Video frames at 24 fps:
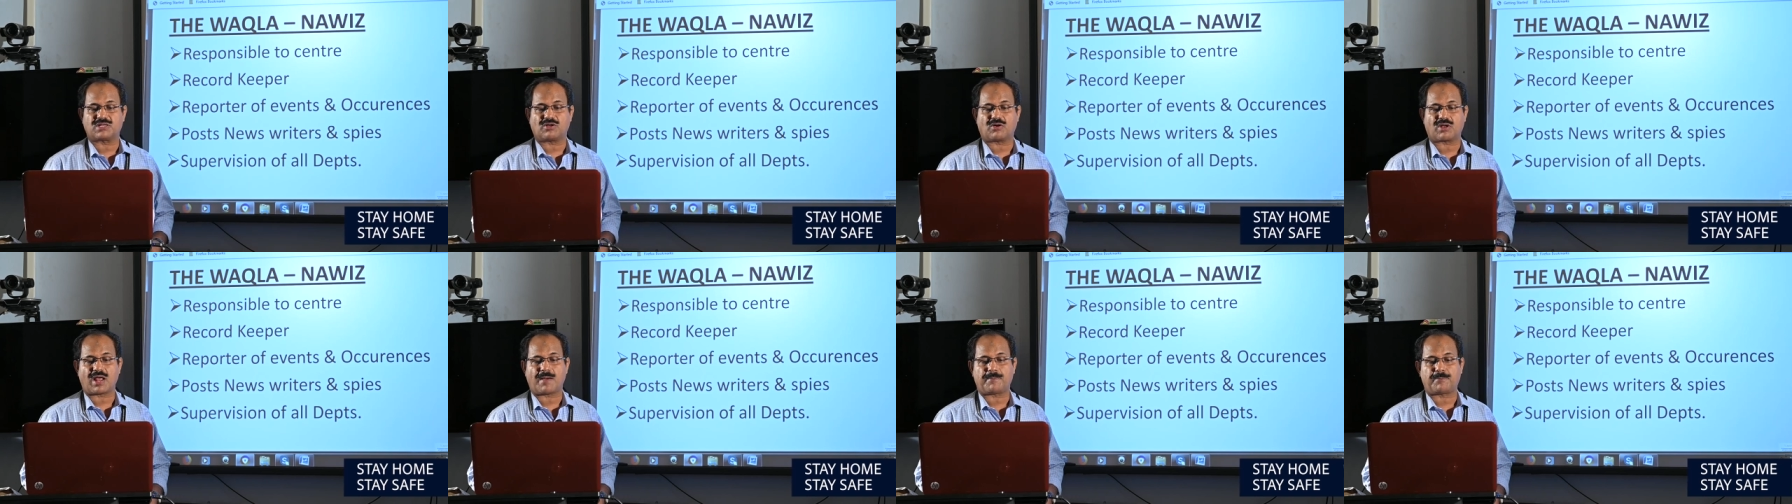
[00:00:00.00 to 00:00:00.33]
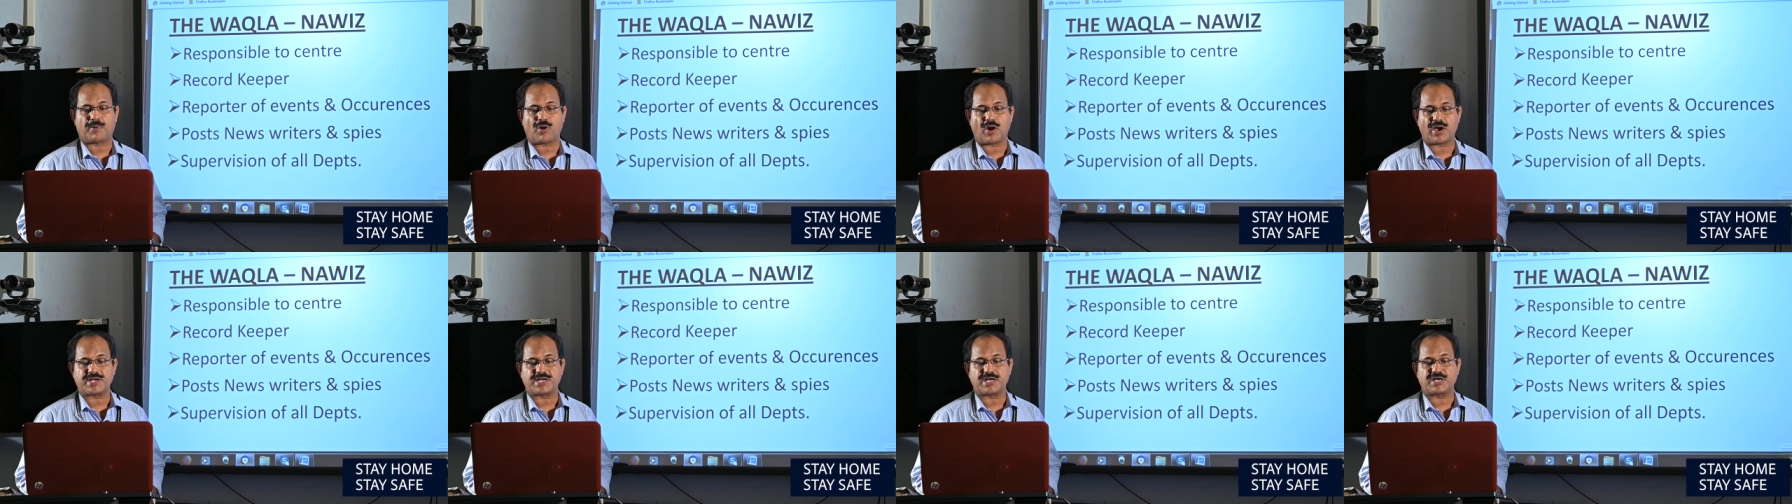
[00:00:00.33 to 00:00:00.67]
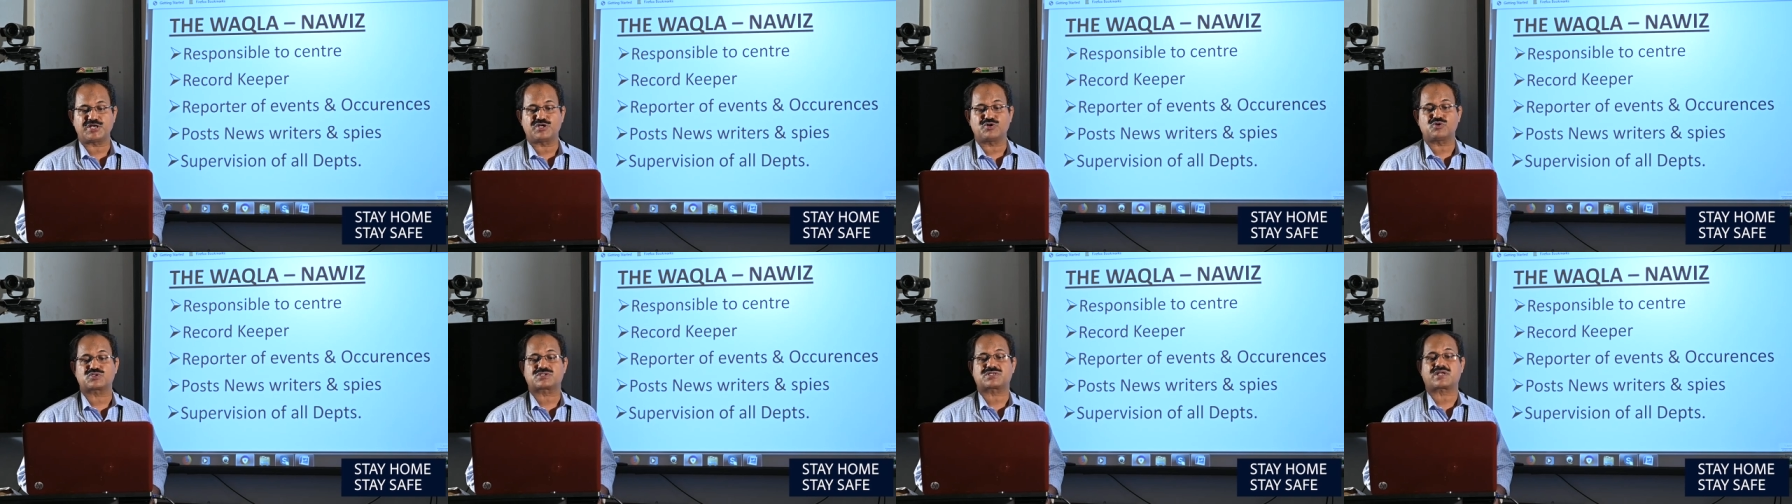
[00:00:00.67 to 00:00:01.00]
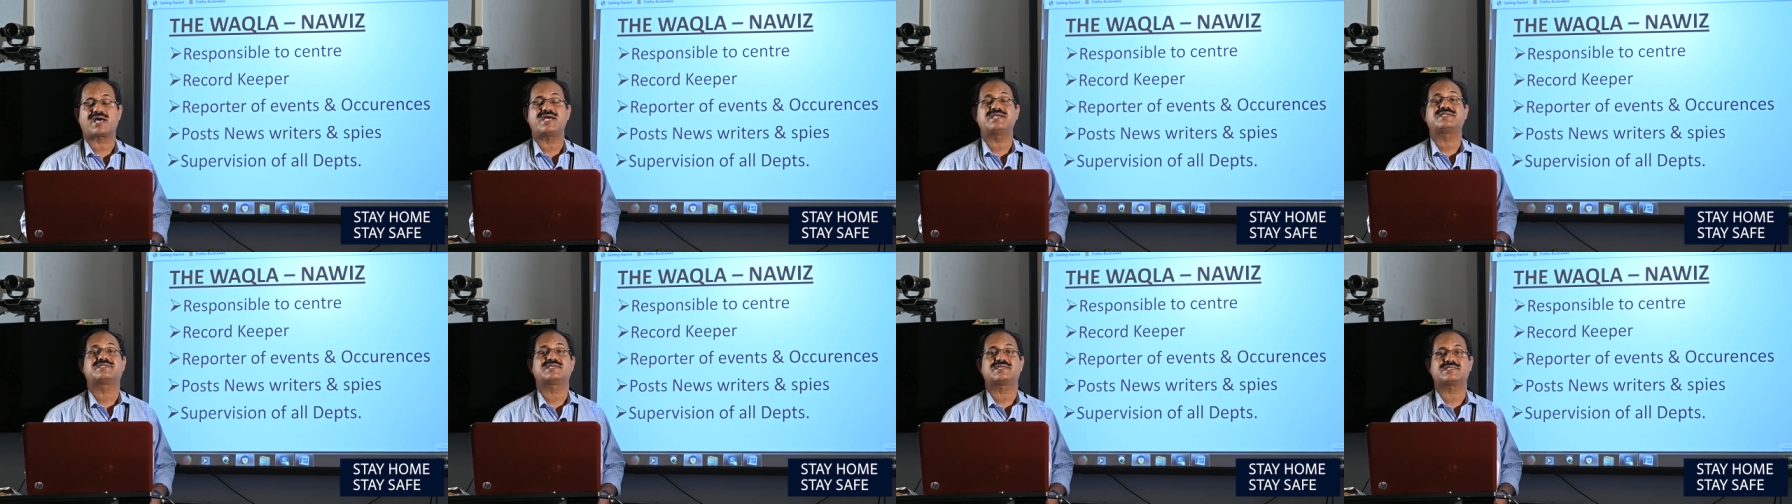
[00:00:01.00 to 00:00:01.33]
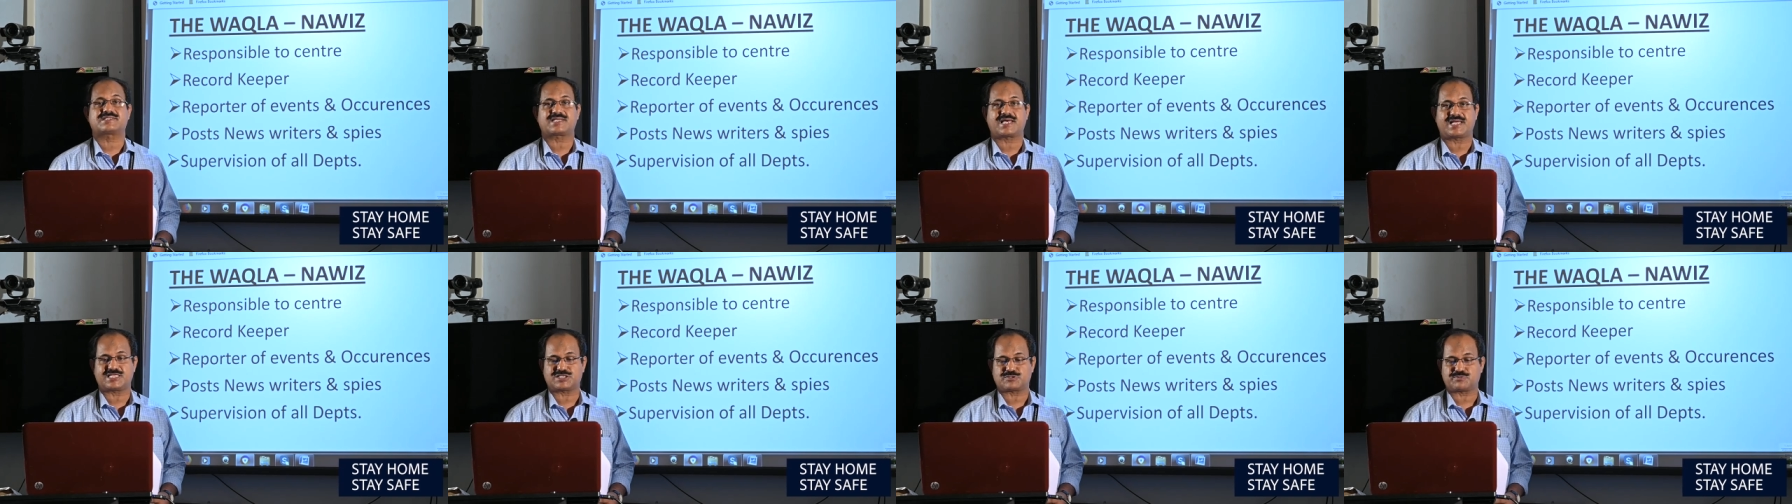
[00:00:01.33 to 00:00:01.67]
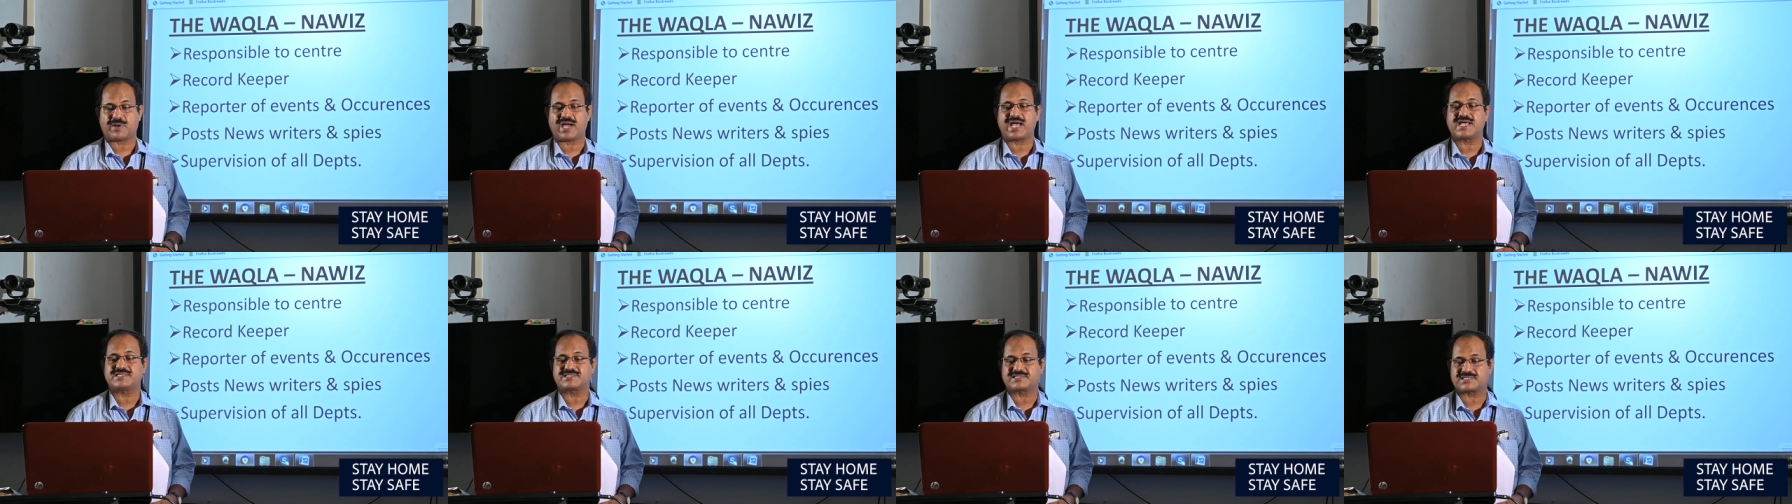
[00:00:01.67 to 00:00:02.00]
or appointed news writers and
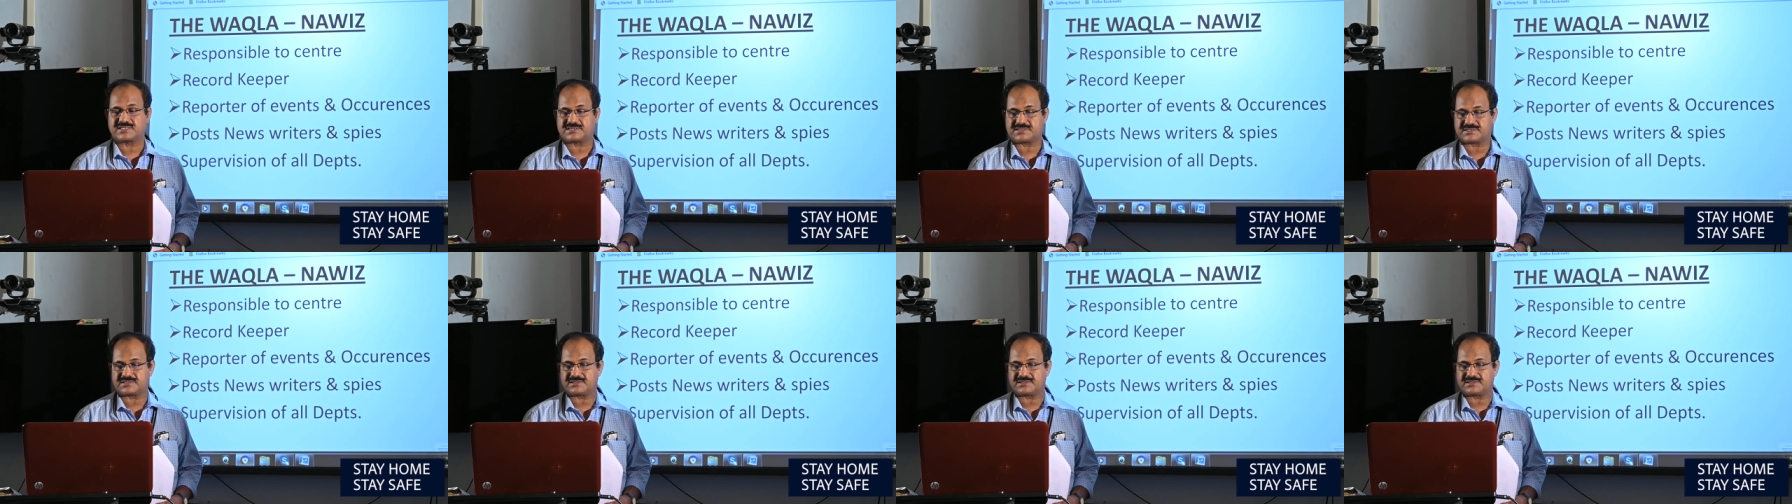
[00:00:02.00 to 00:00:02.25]
spies